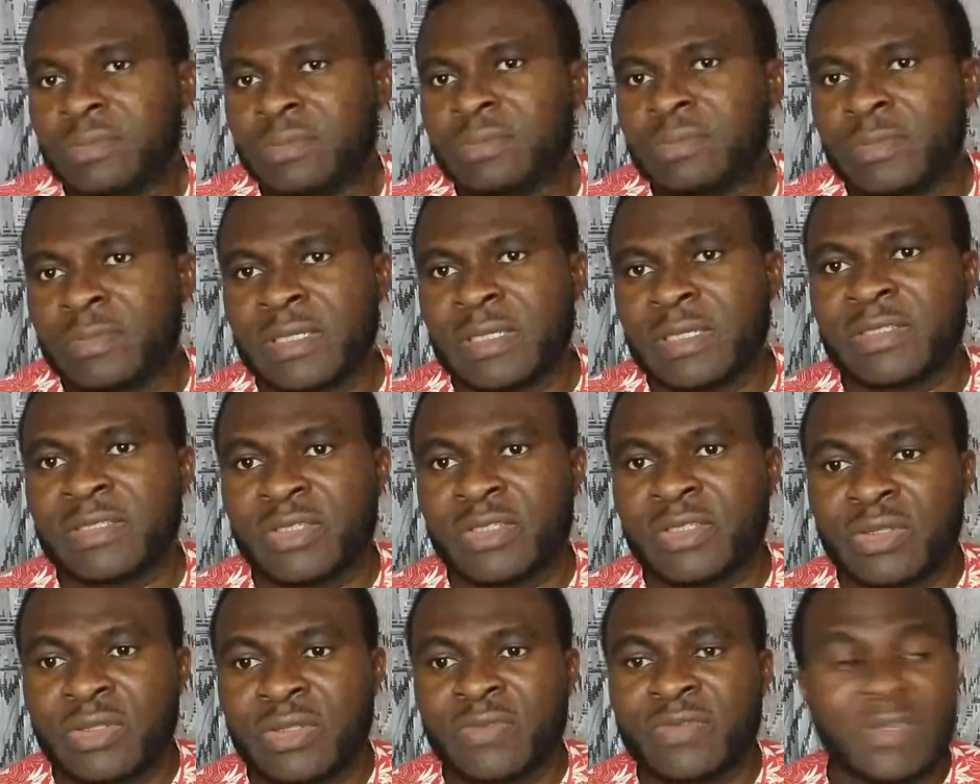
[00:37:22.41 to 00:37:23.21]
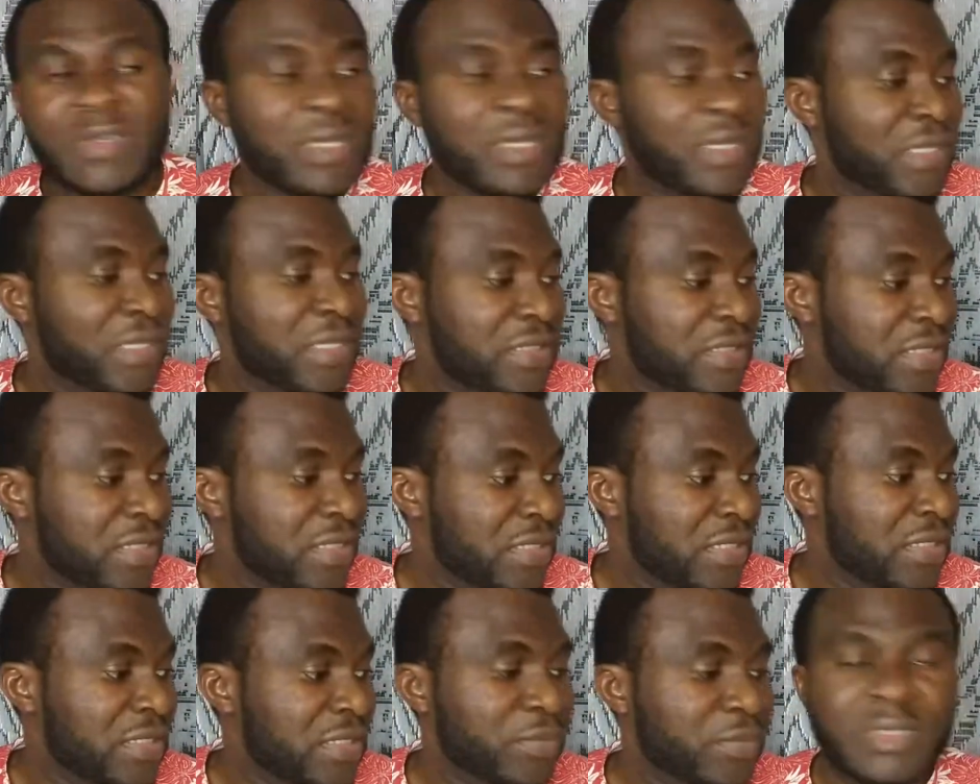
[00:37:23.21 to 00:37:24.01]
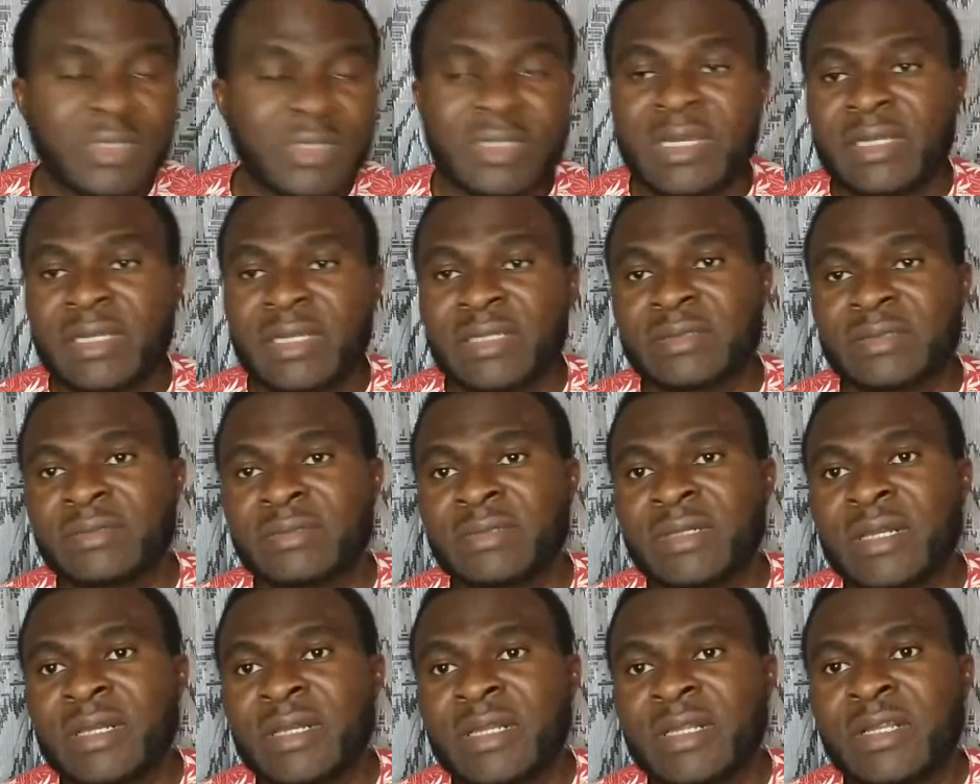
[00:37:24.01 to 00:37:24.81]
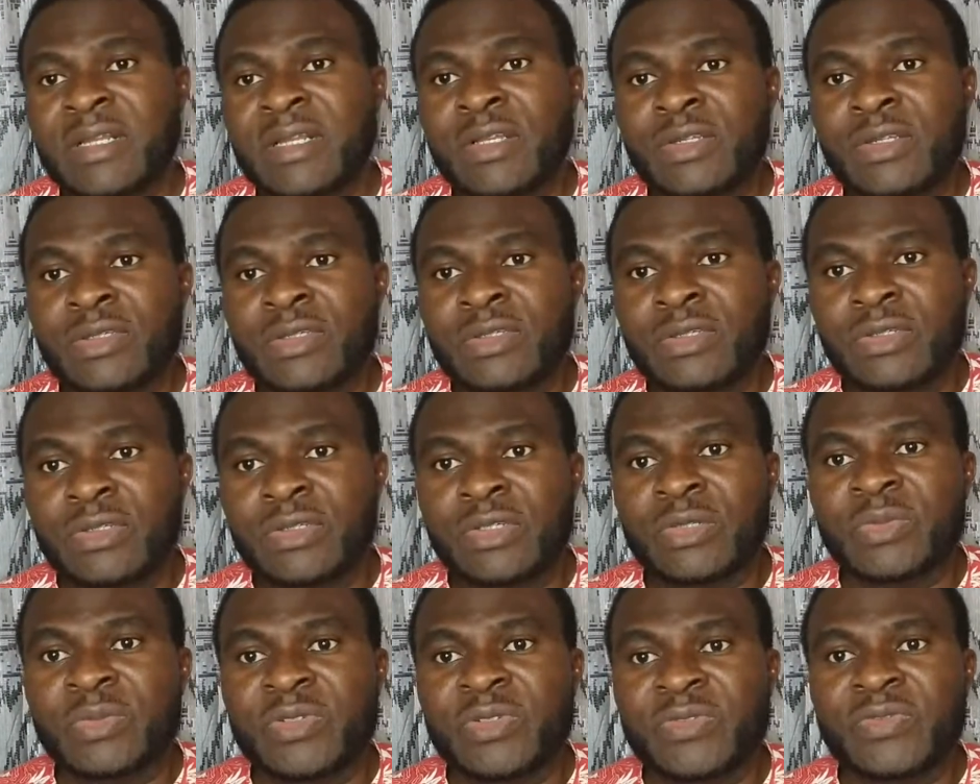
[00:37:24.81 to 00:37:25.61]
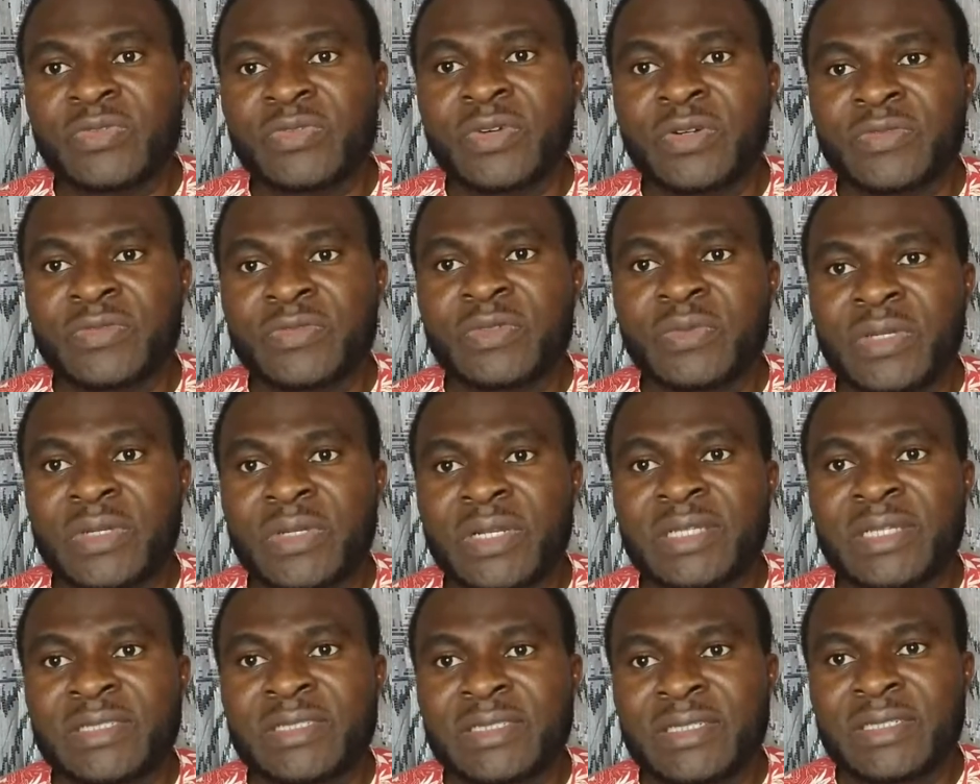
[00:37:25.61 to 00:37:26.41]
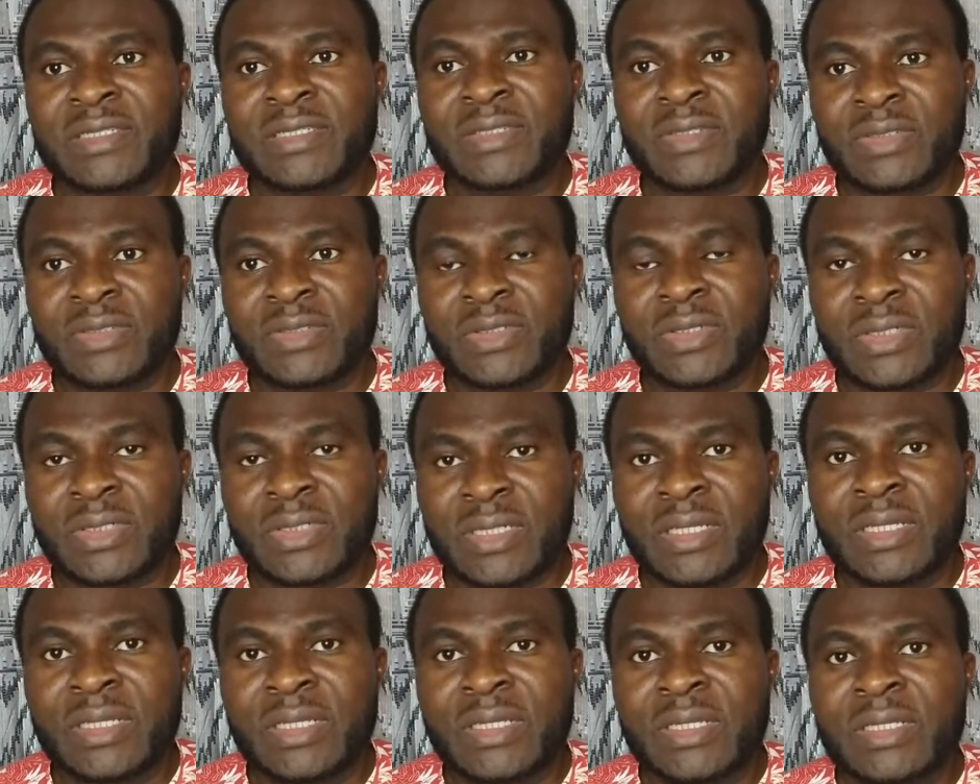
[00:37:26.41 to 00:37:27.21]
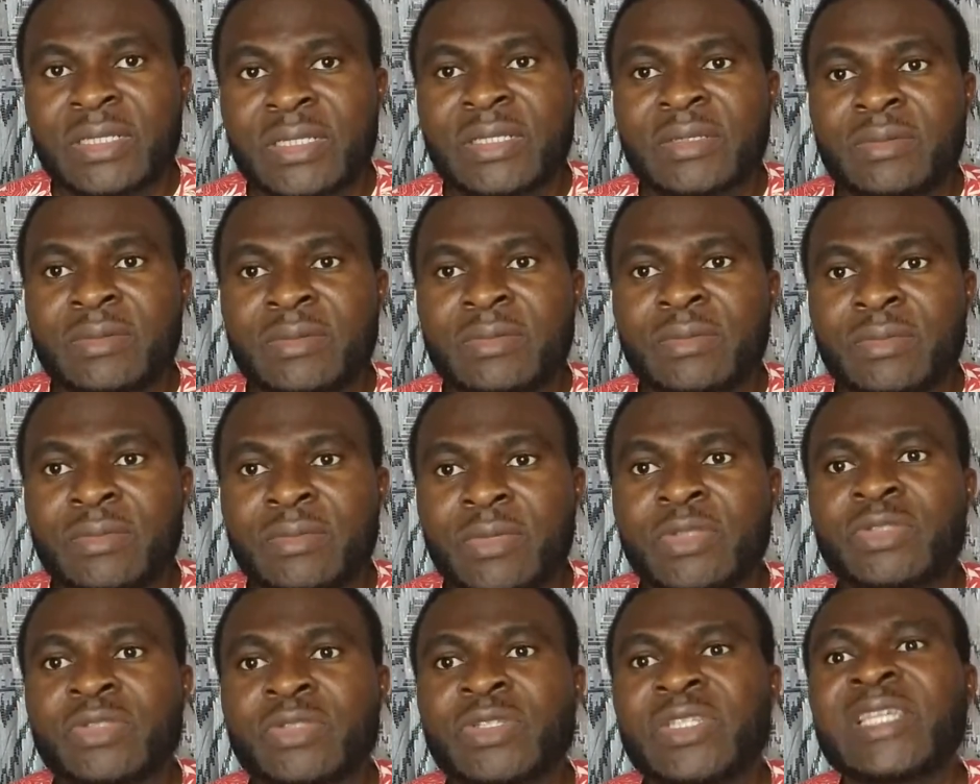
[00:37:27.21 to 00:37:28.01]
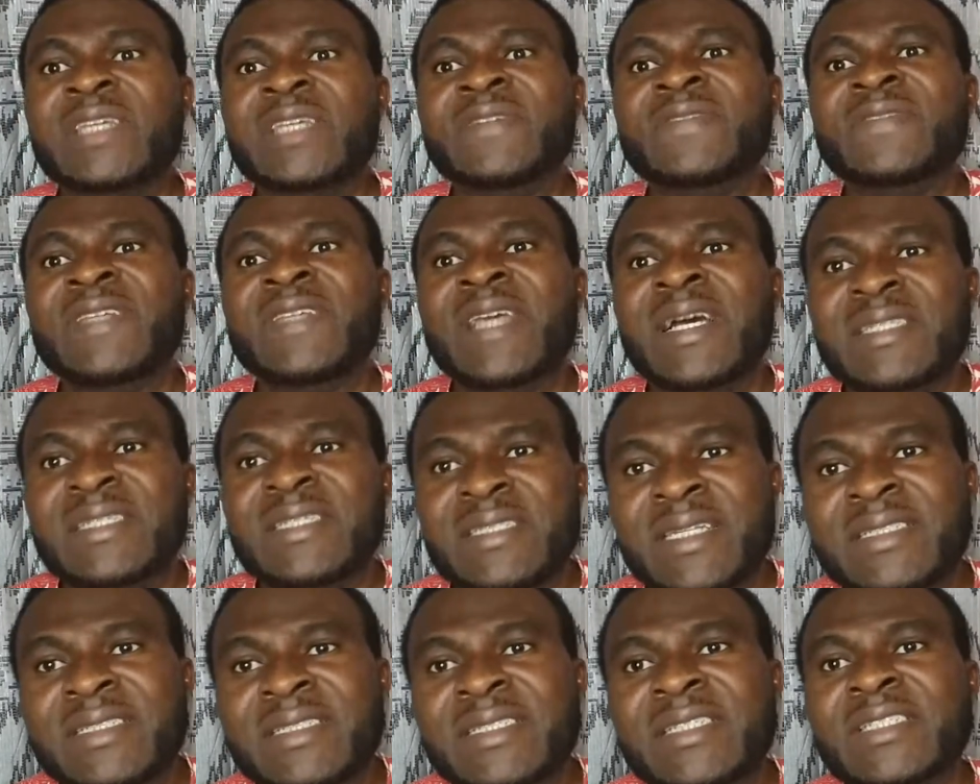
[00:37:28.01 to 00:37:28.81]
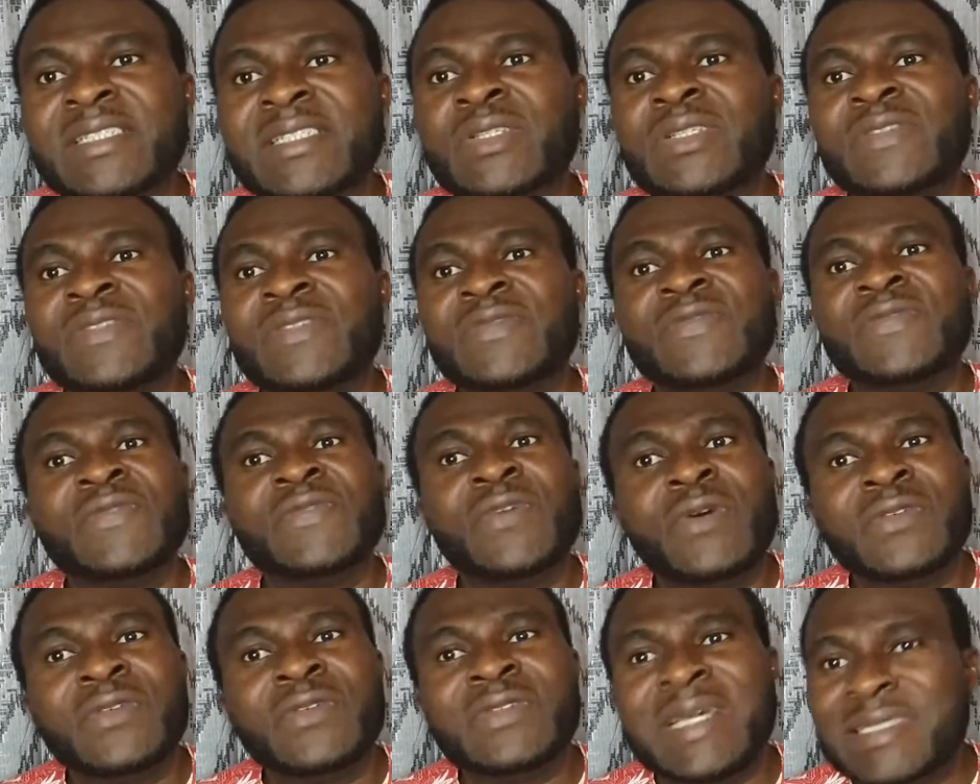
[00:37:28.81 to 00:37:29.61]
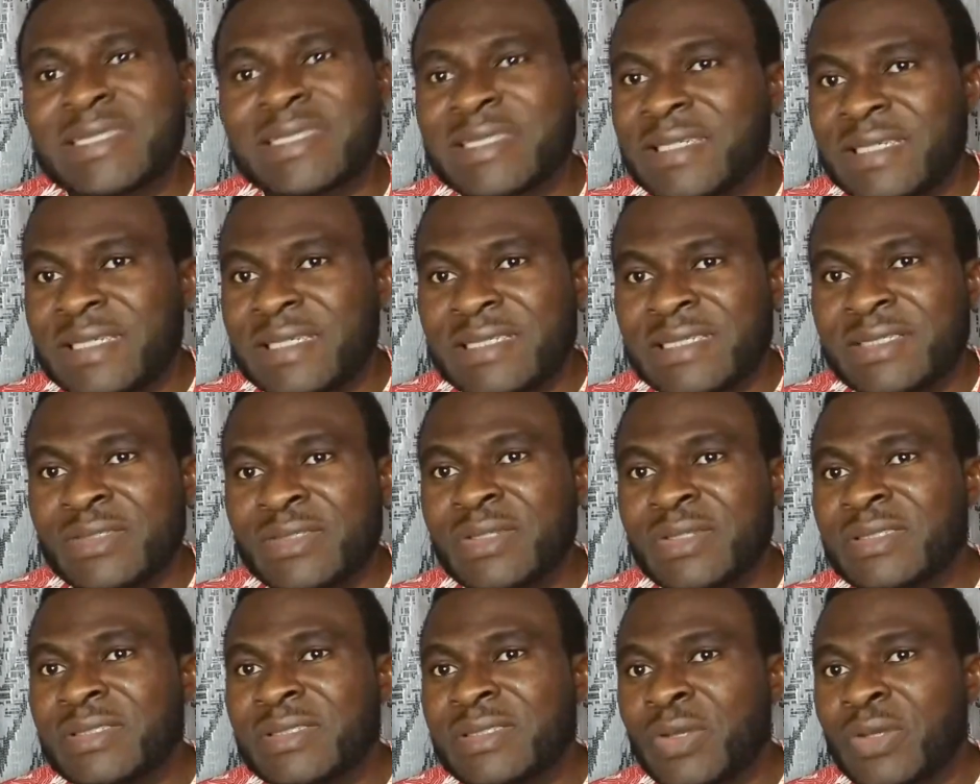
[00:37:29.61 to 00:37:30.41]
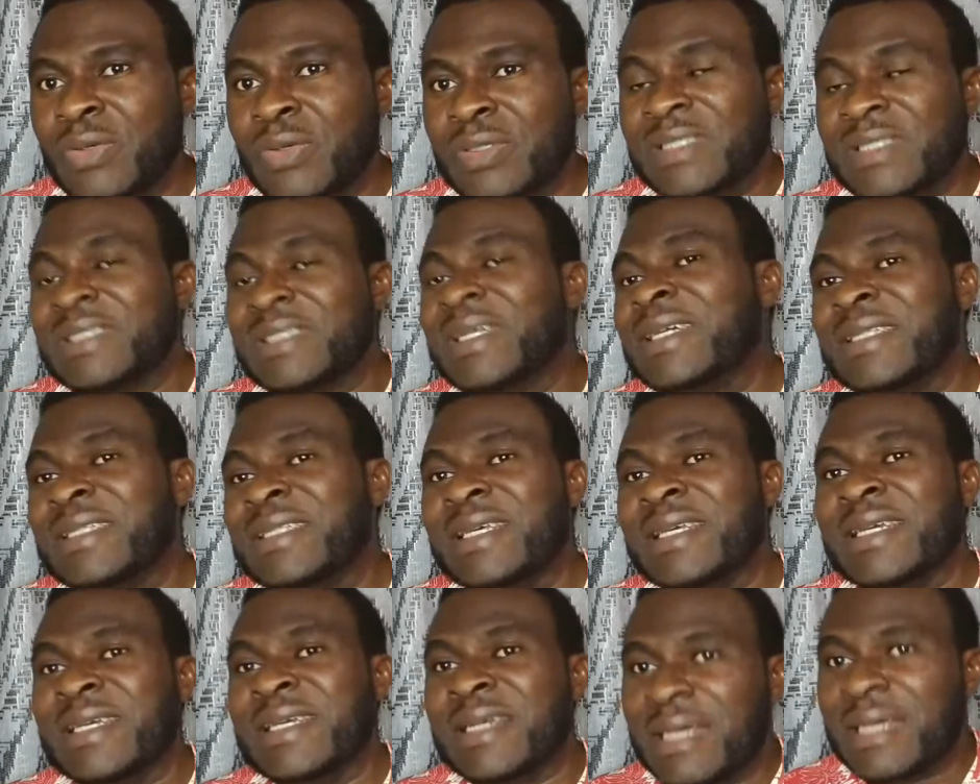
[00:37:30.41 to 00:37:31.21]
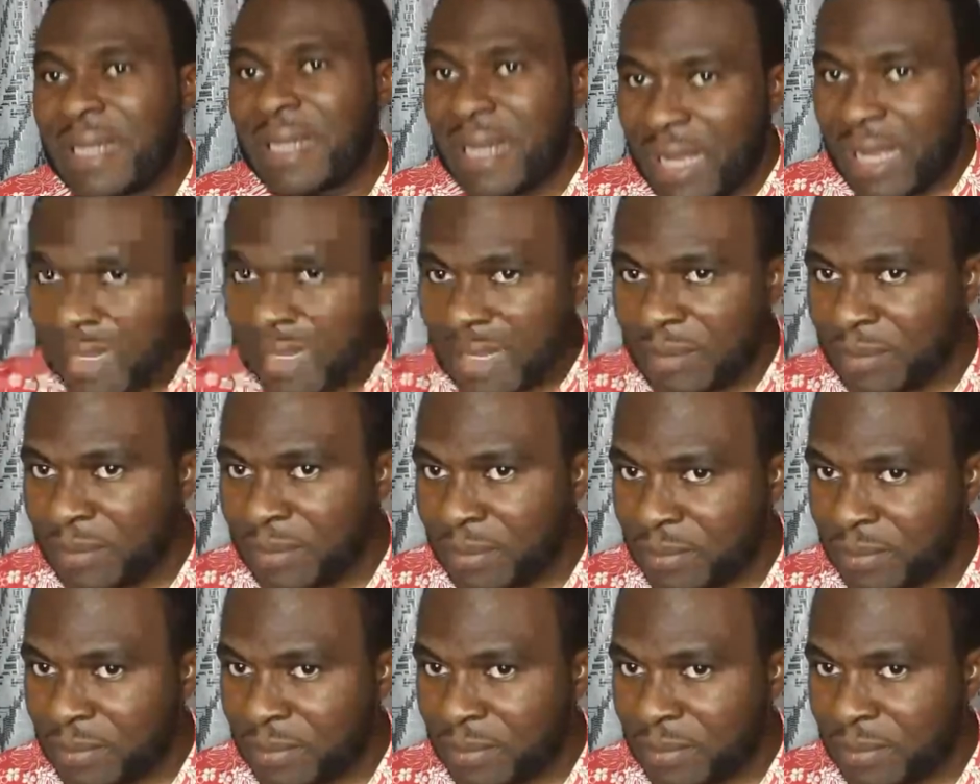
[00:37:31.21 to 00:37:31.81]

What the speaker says: As a lot of carelessness, anybody can, be involved in one accident or the other. But if the accident is not involved, it's not considered a crime,